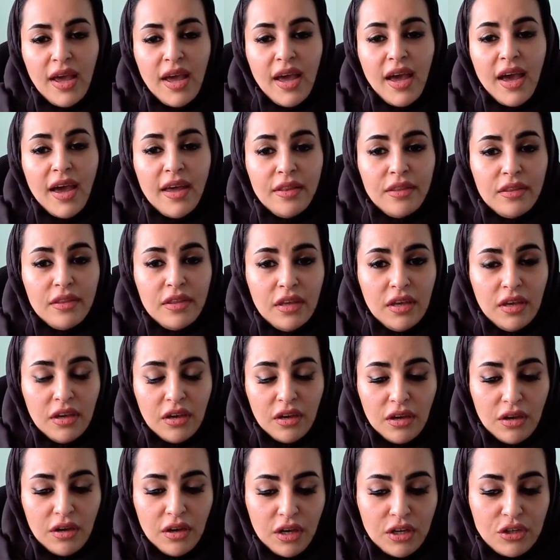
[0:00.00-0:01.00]
and the
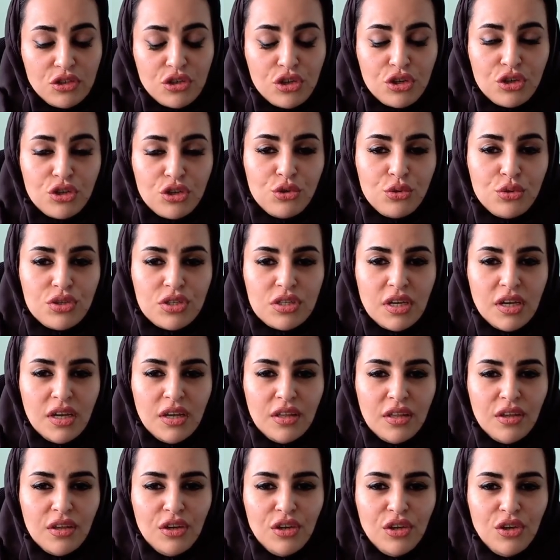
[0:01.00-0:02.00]
introducing
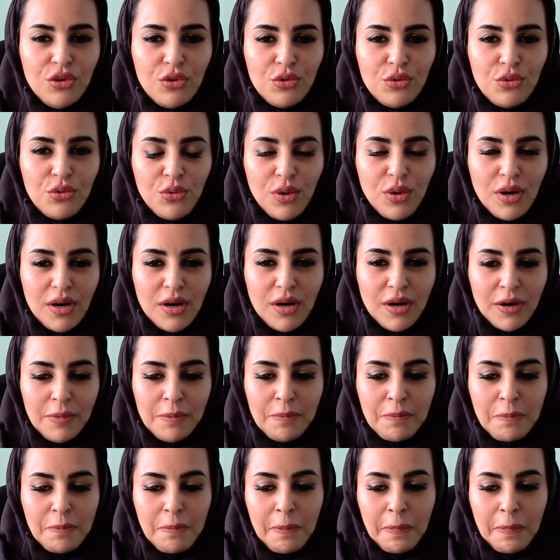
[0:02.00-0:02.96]
the new